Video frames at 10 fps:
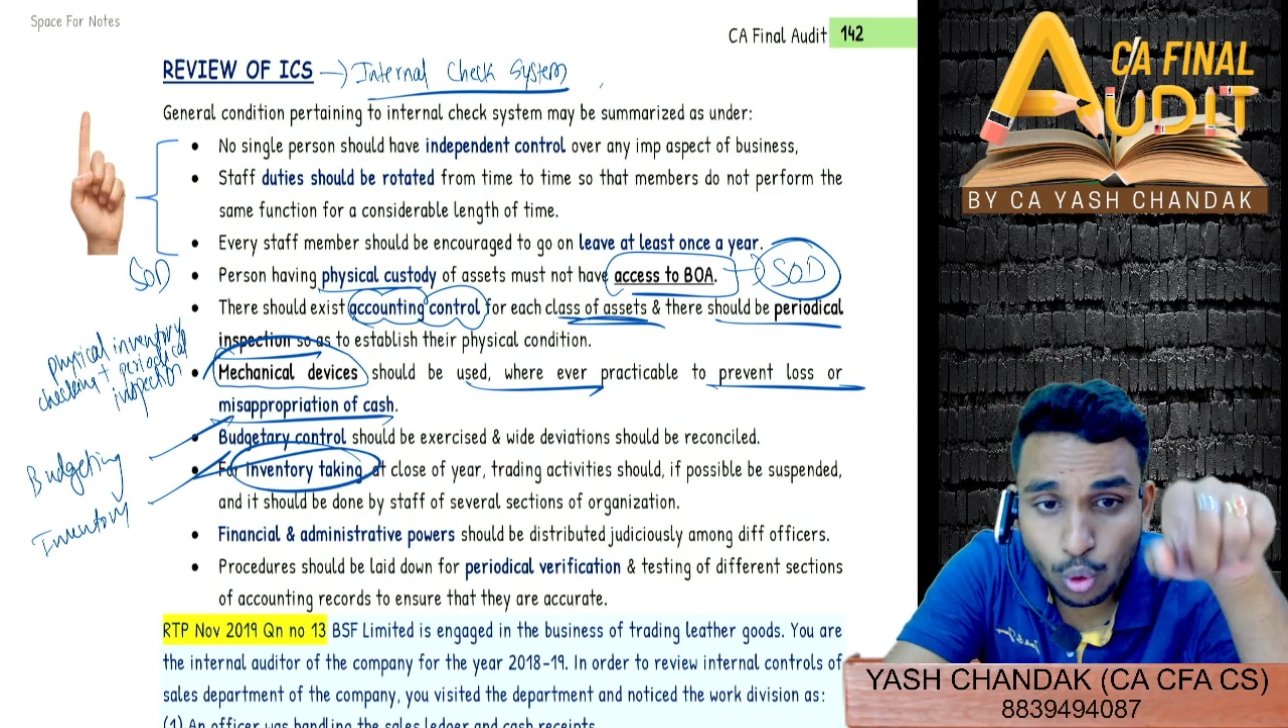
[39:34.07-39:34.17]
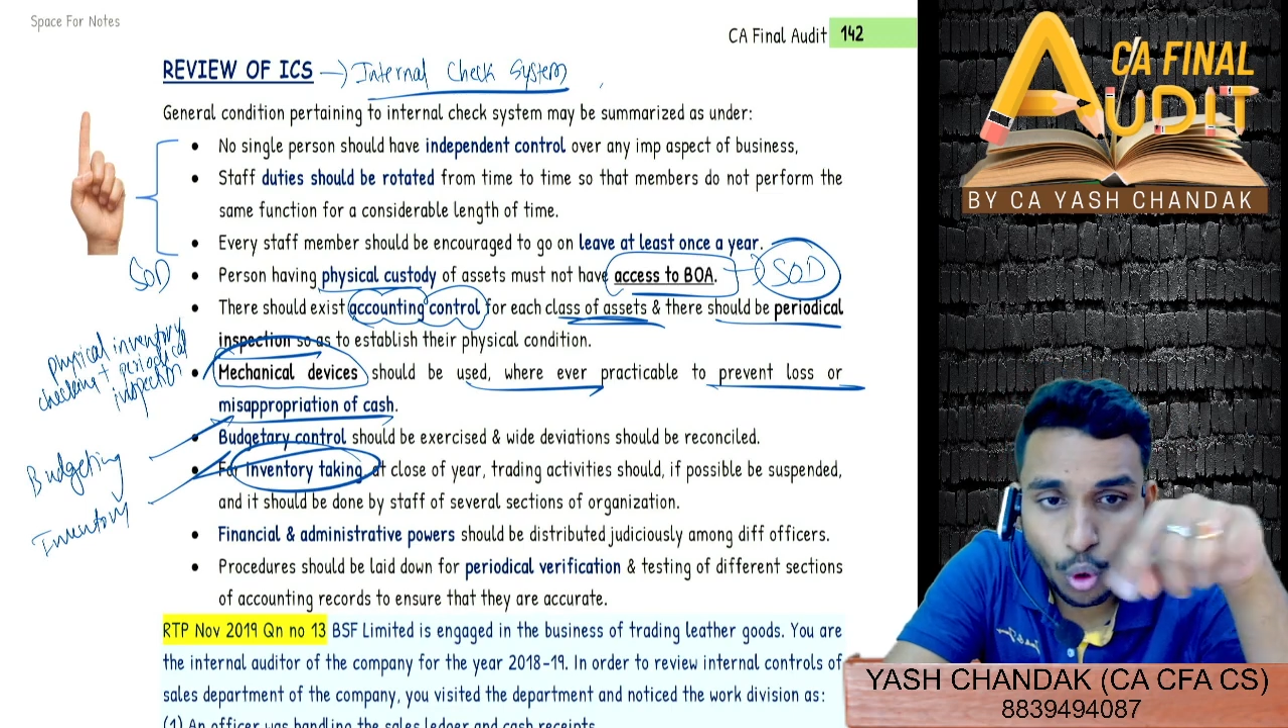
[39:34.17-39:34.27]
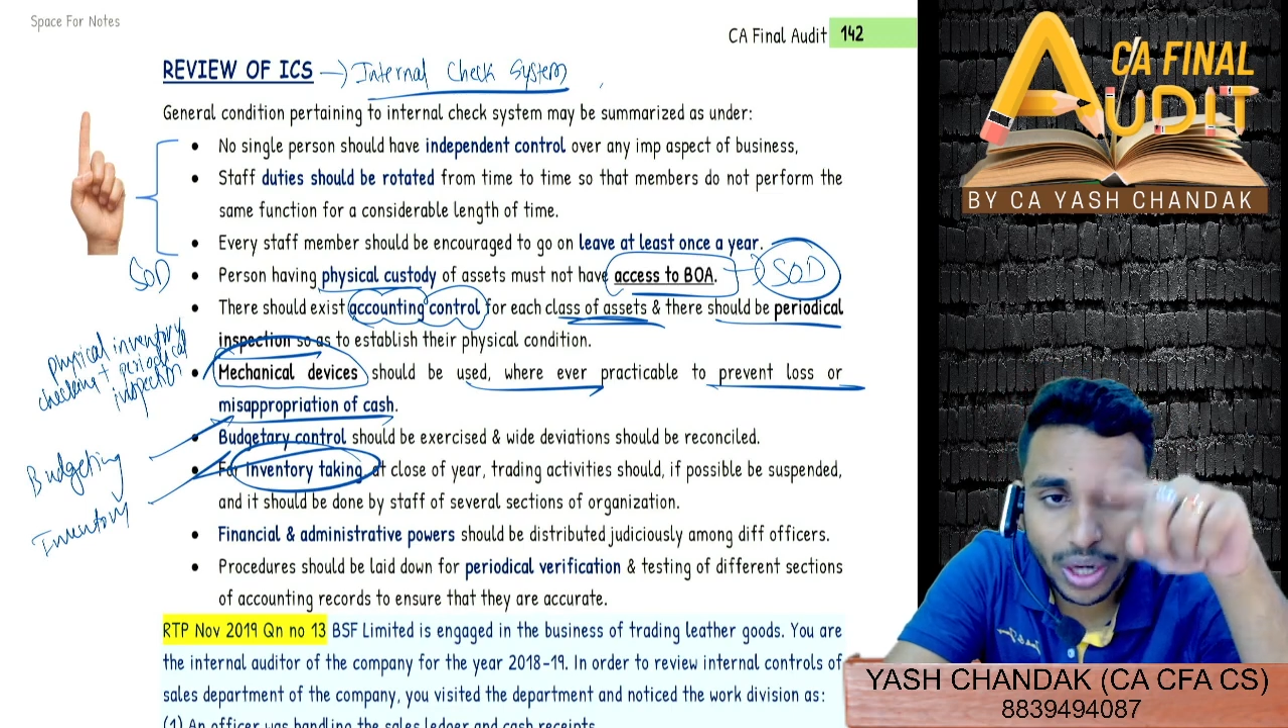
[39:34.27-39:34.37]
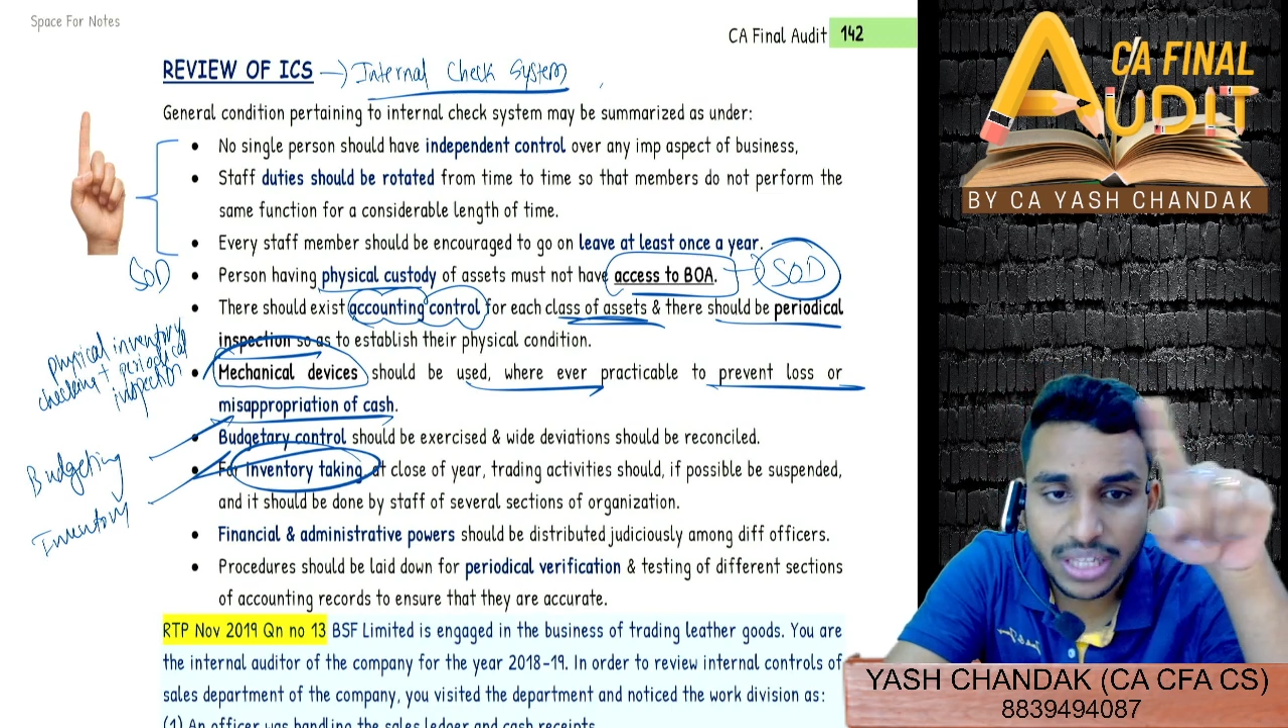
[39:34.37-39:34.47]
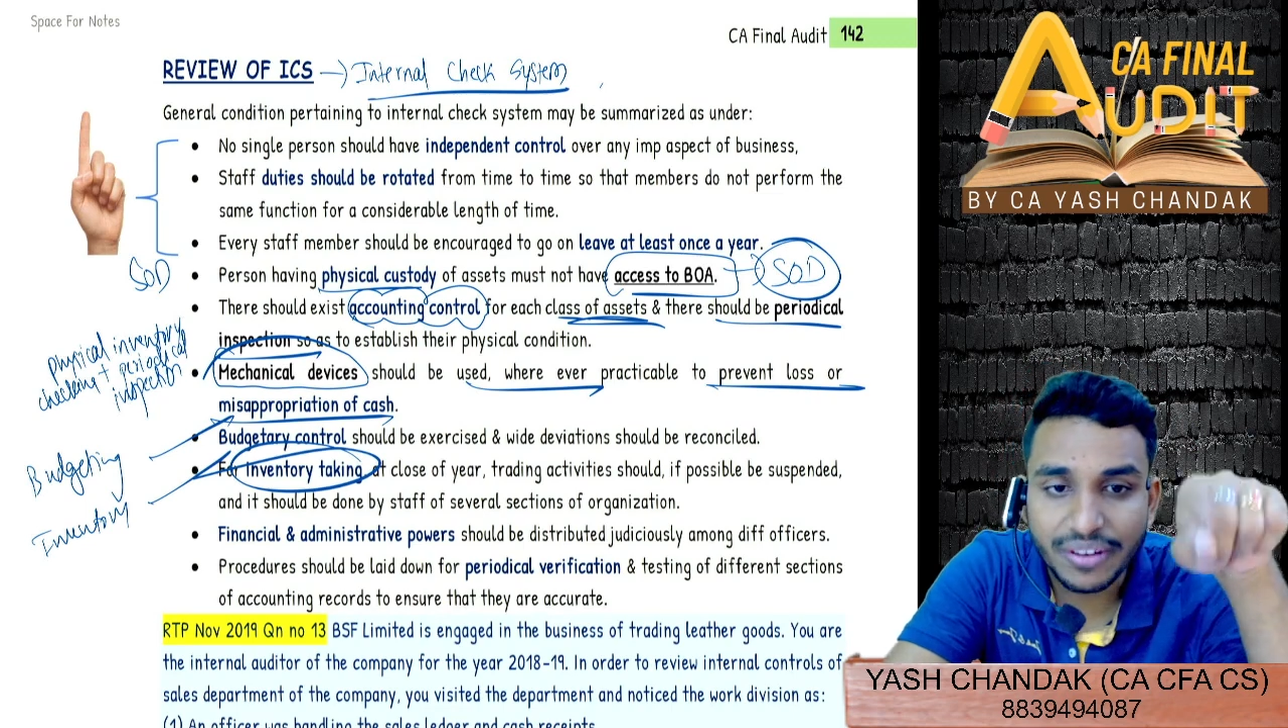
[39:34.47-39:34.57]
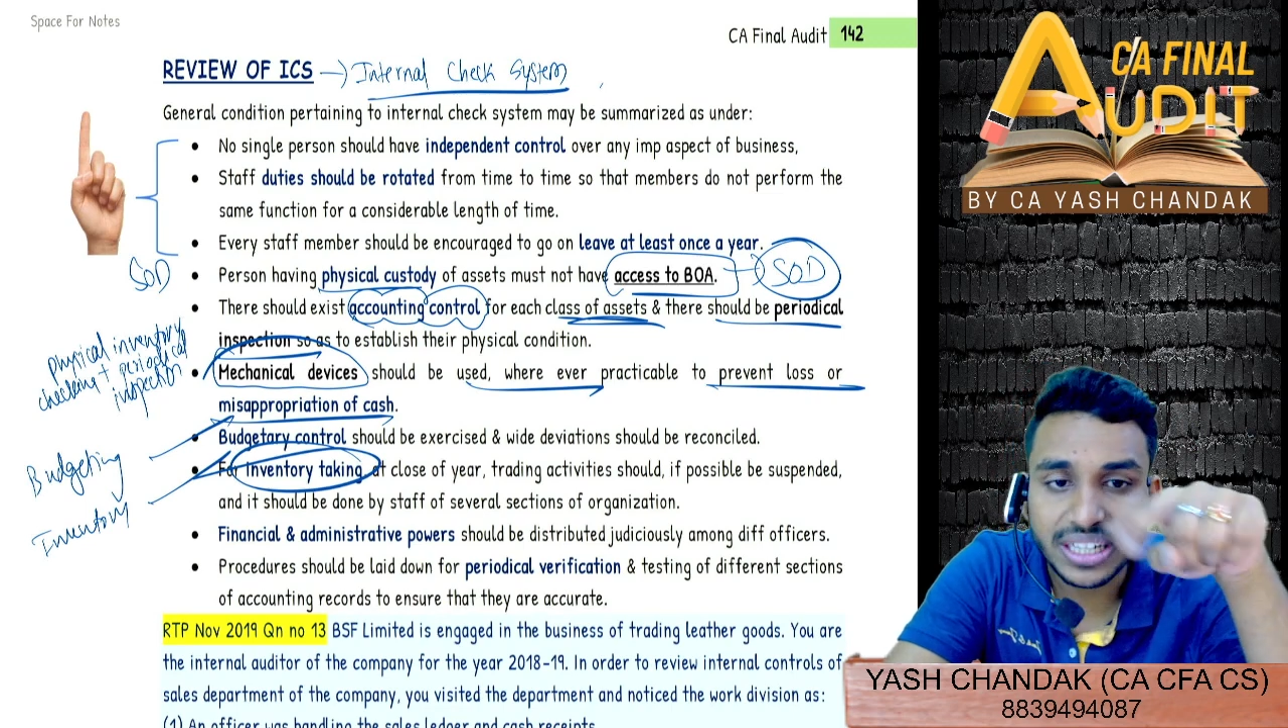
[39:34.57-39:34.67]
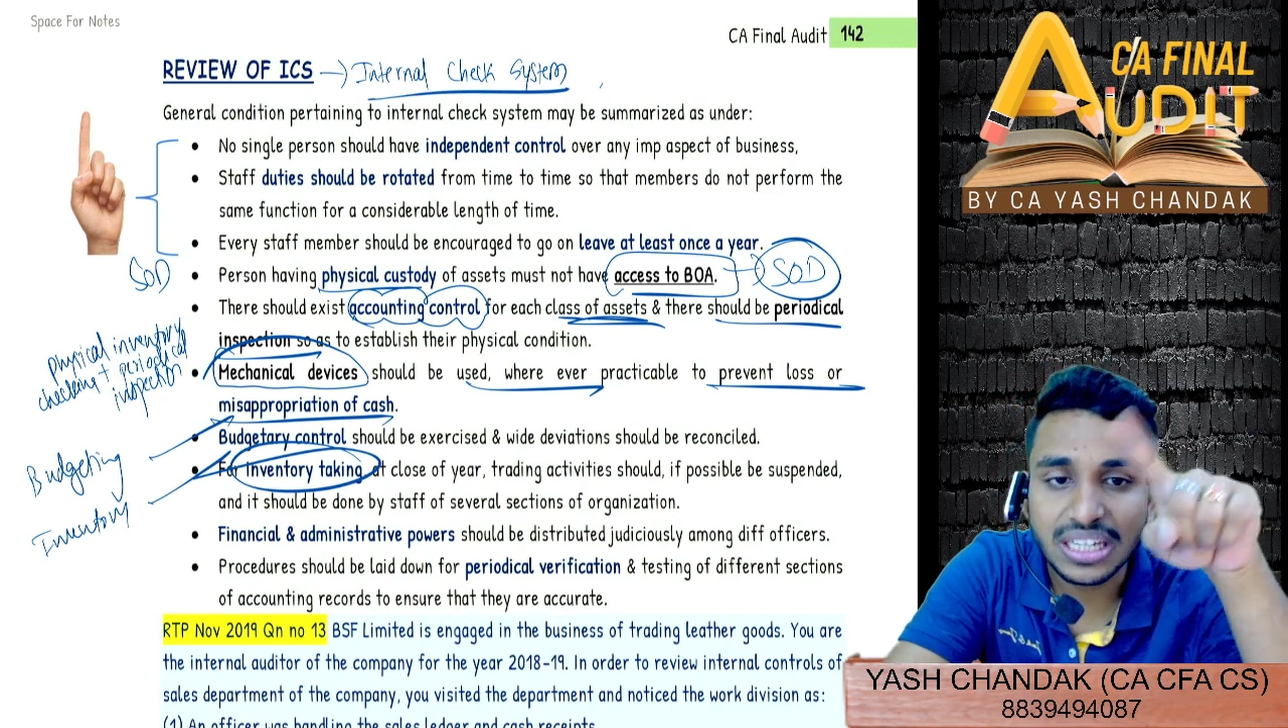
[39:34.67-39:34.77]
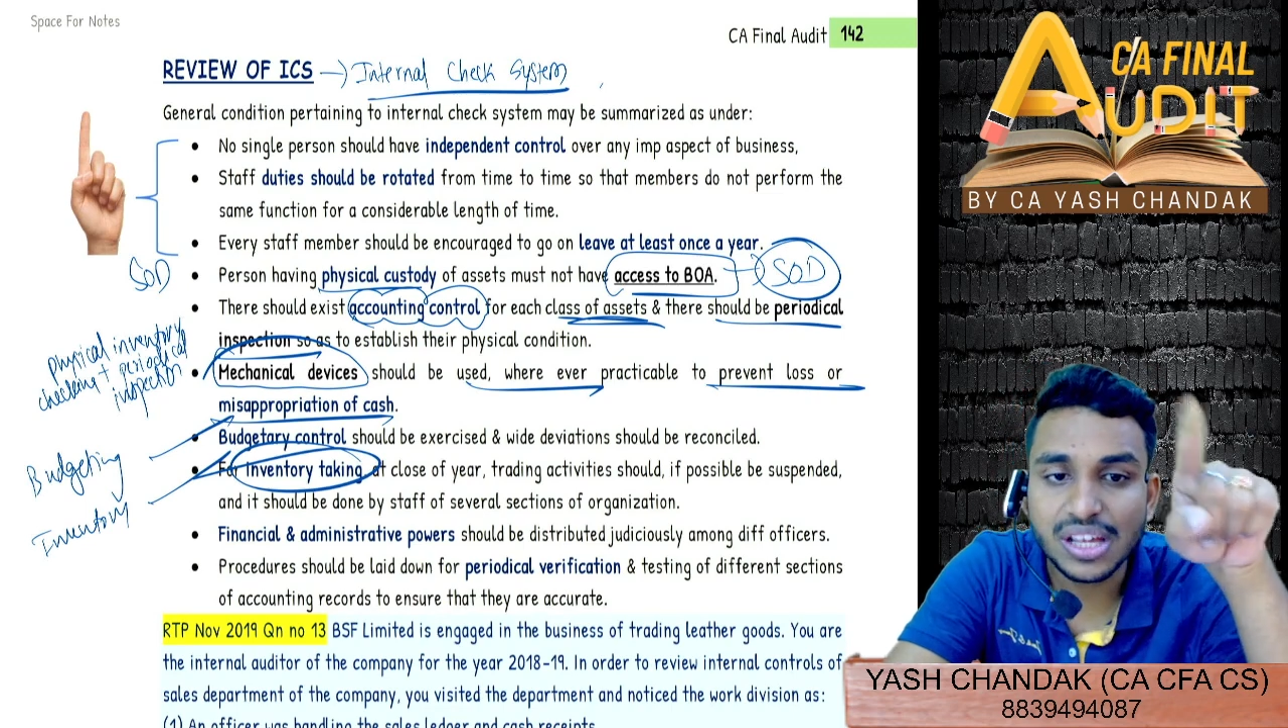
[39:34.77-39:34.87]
to go on leave at